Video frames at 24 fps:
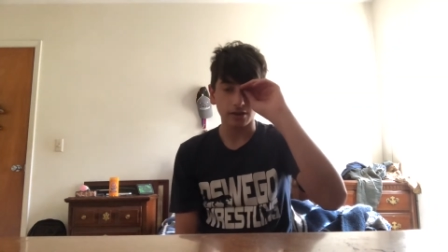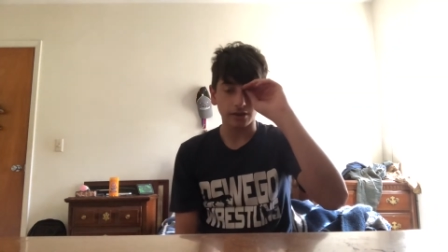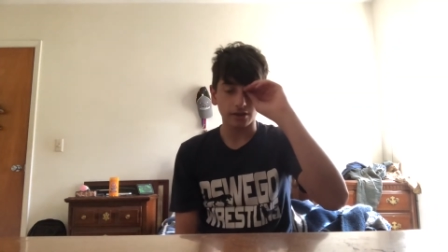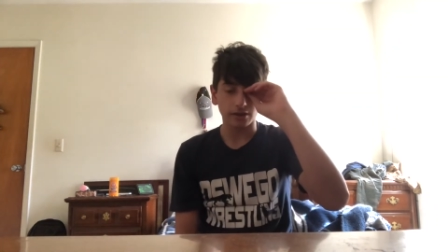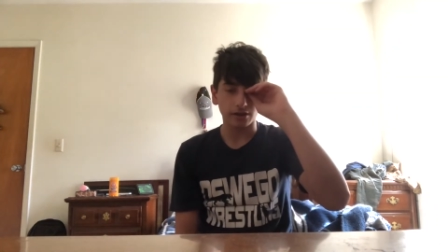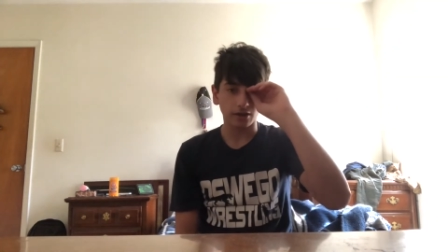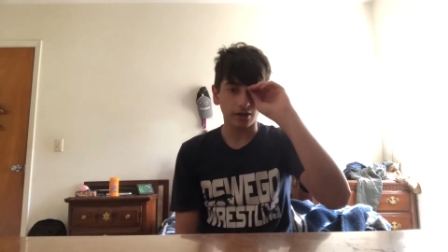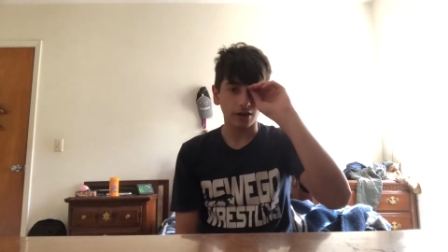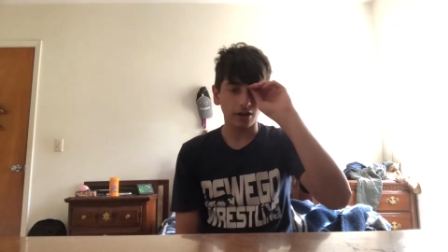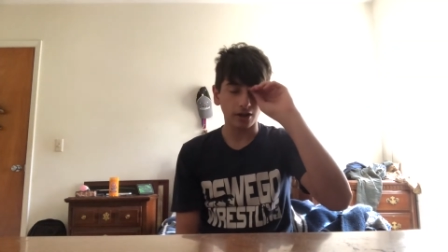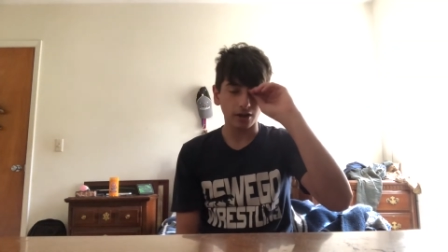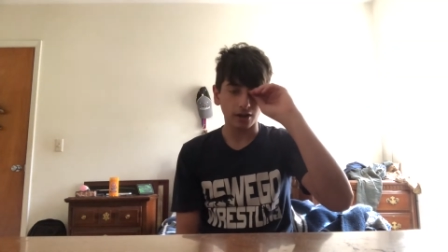
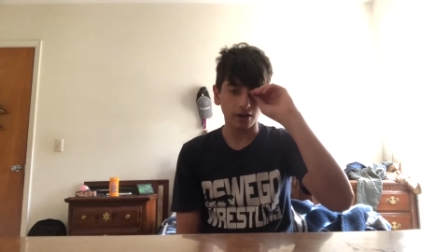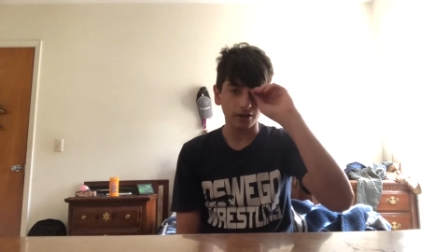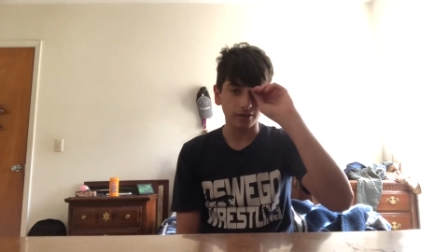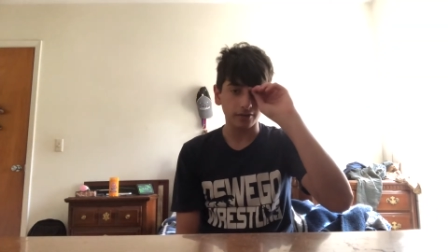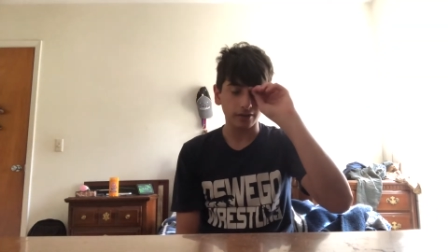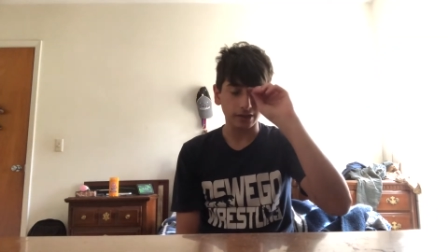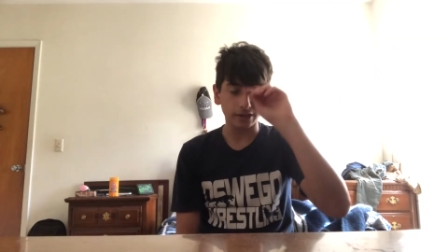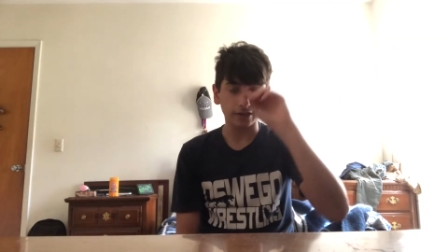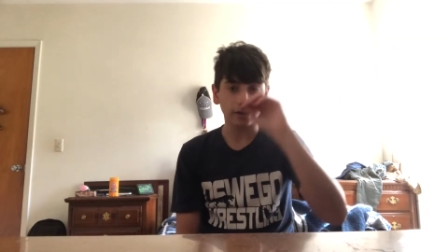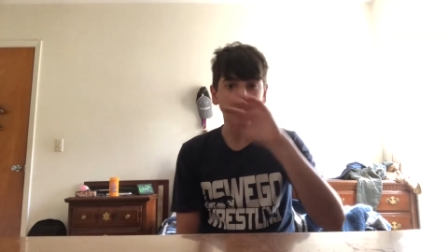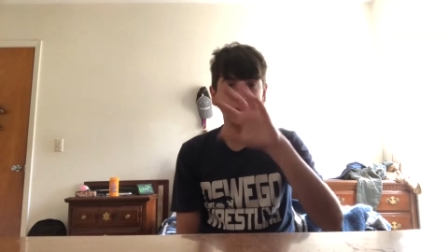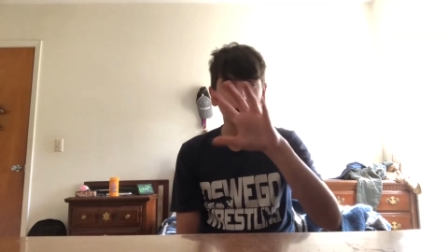
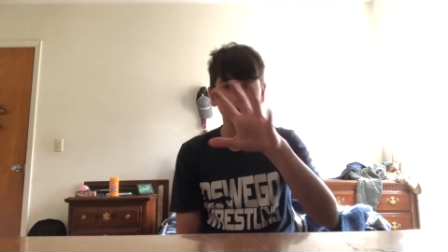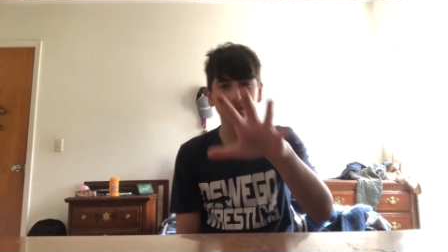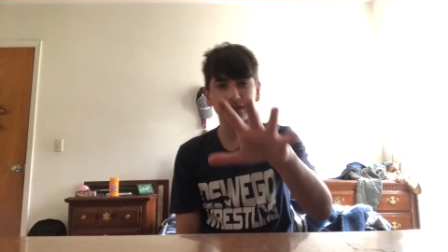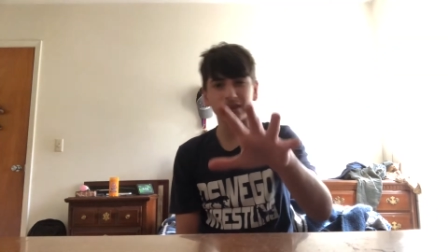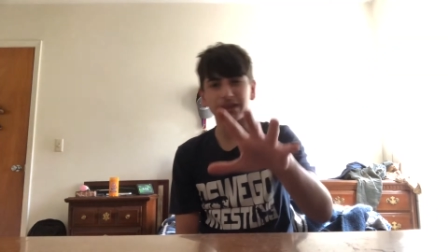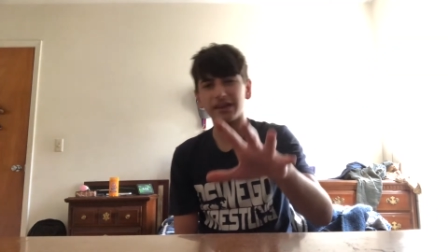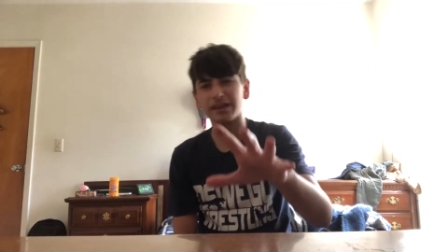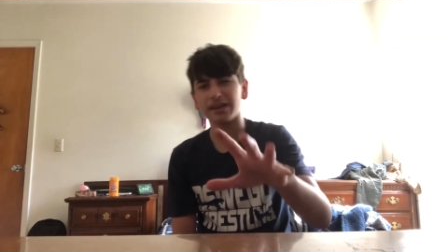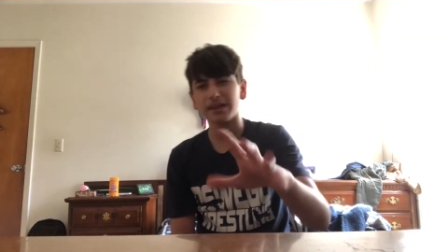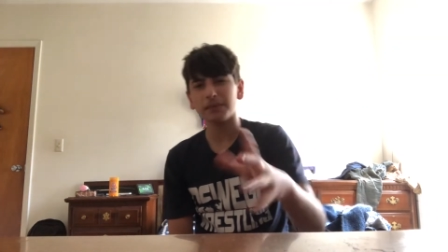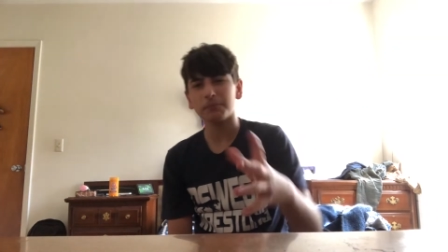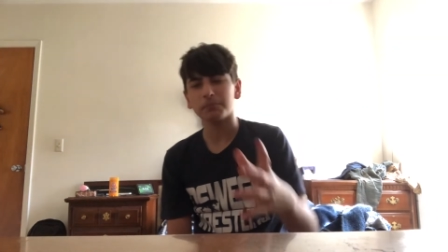like
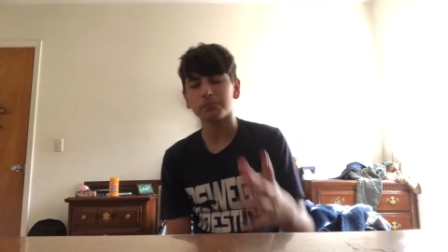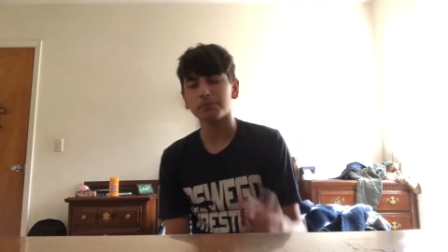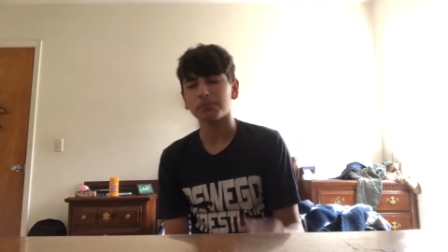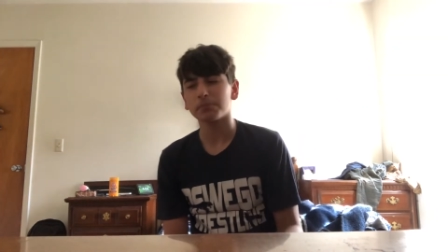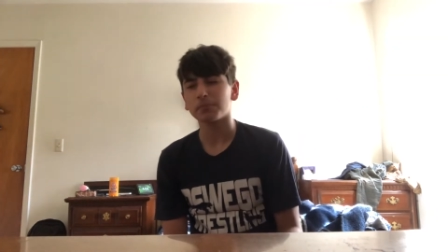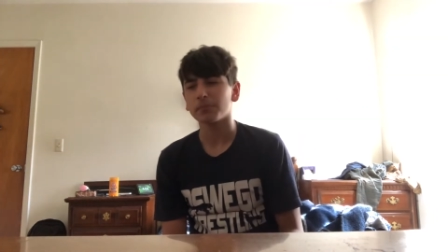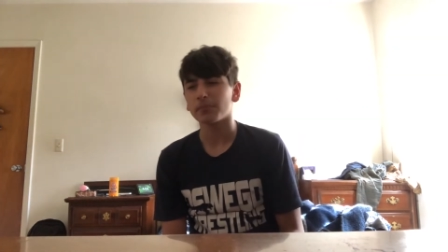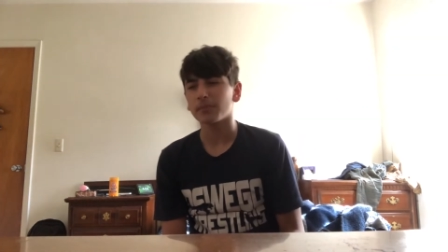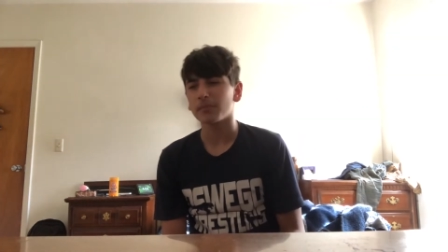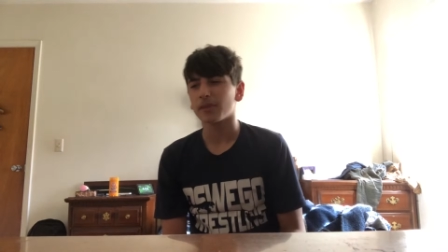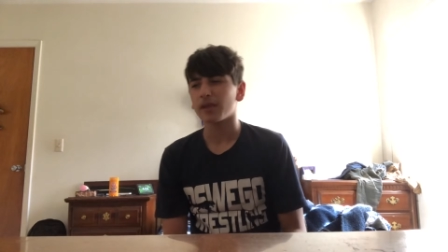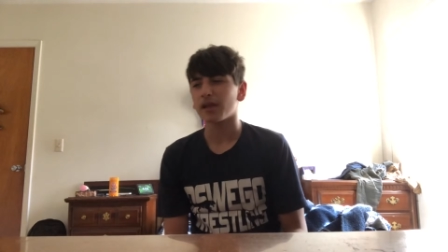Ali,
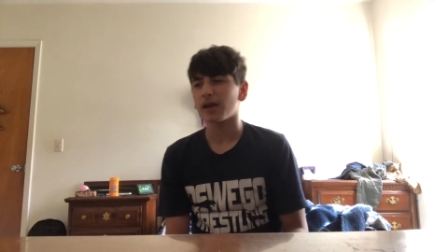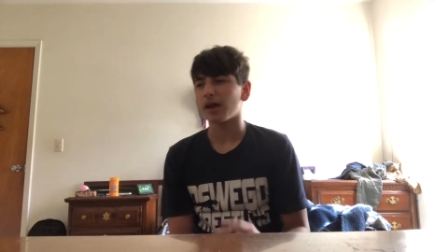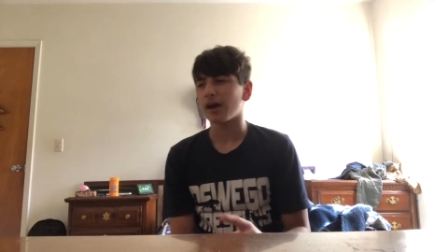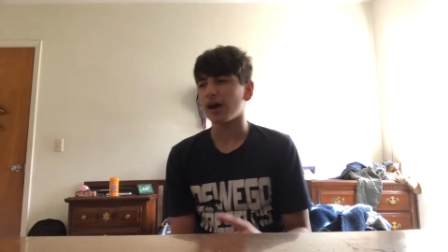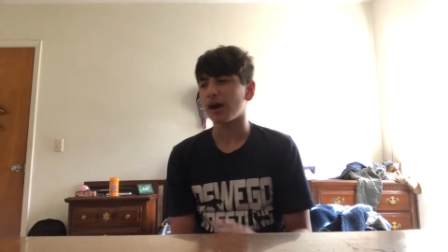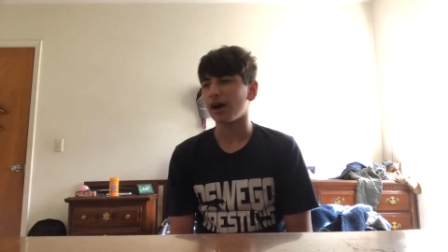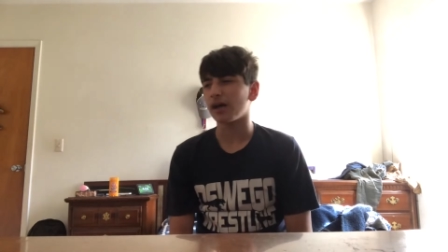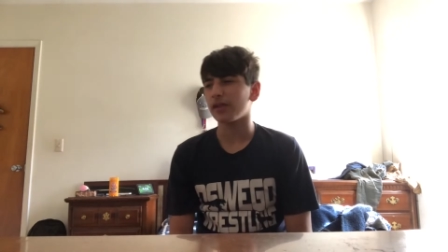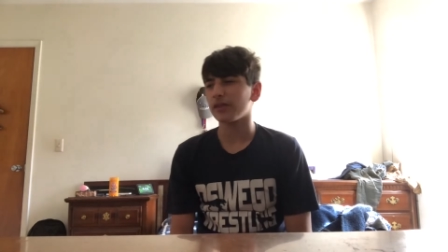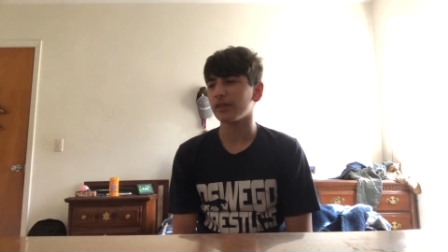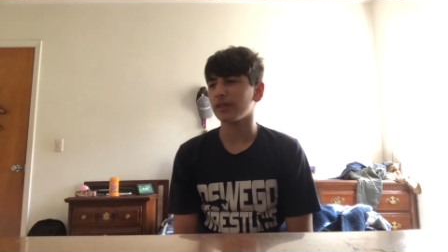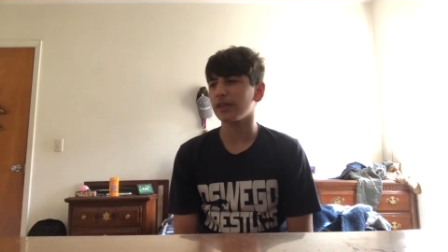
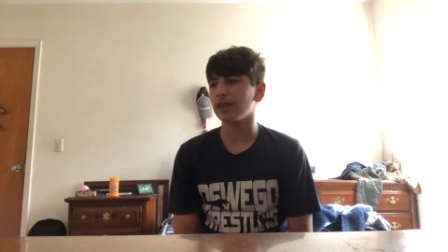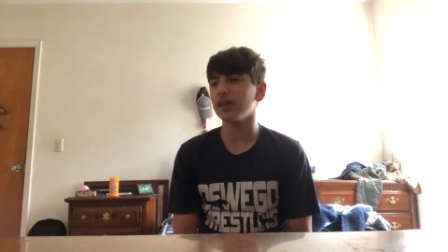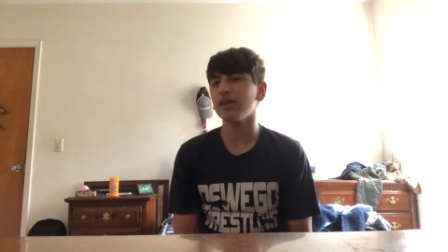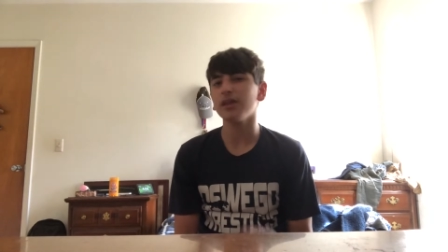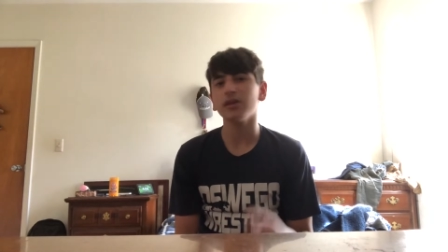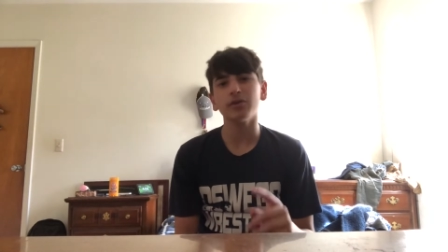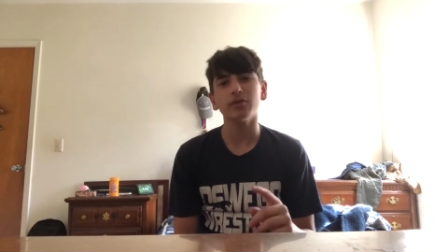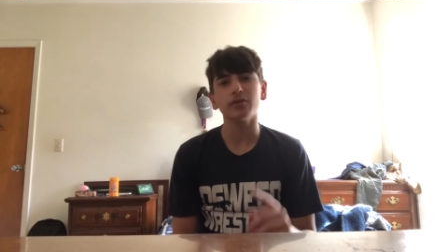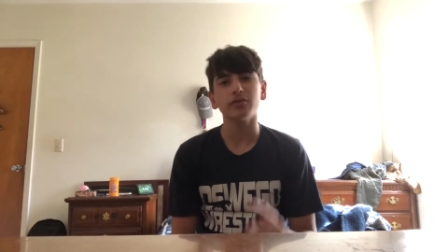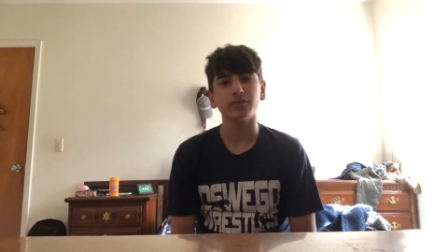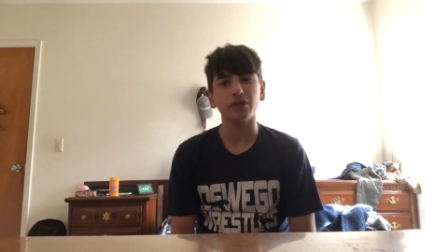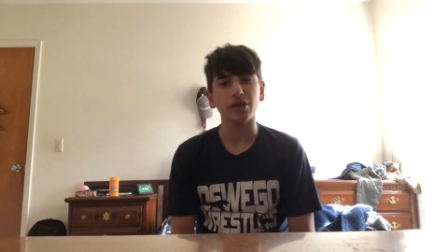
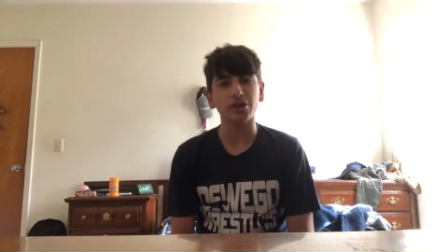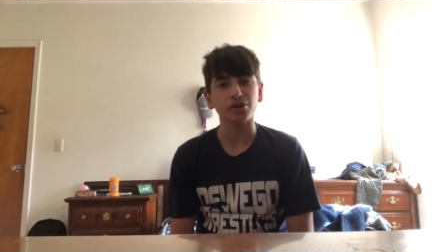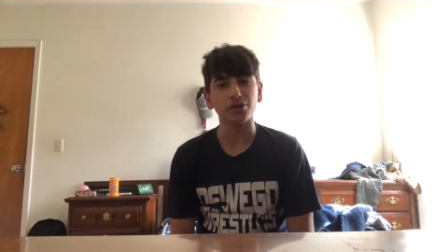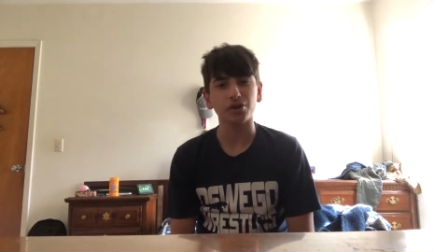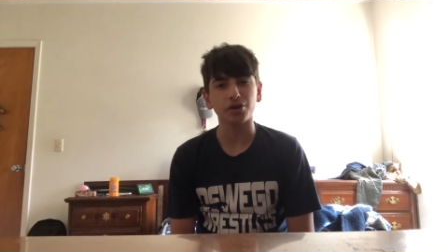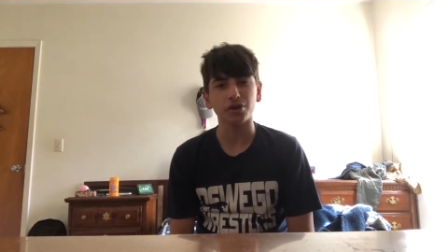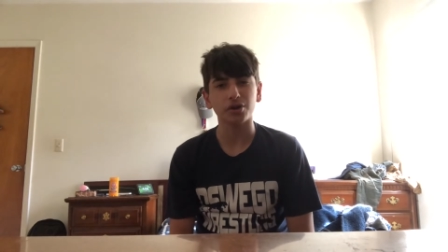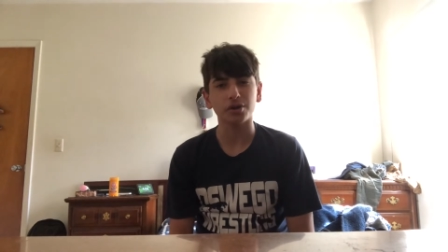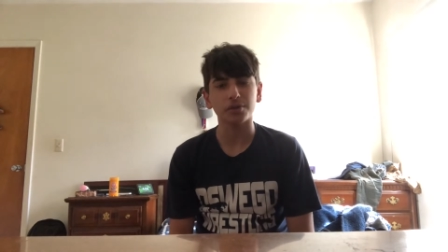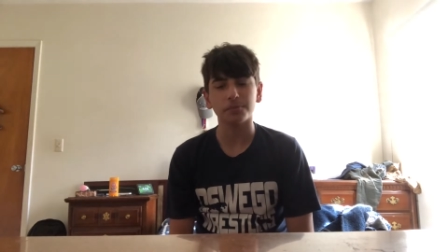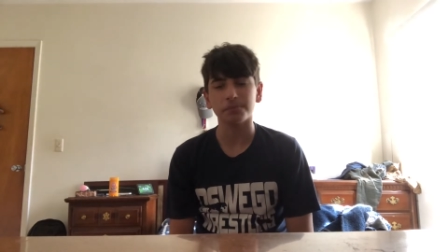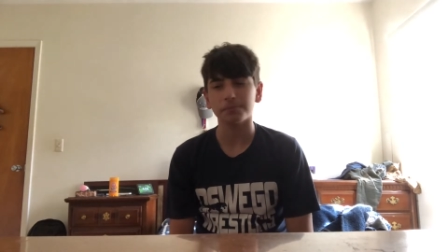Leonard.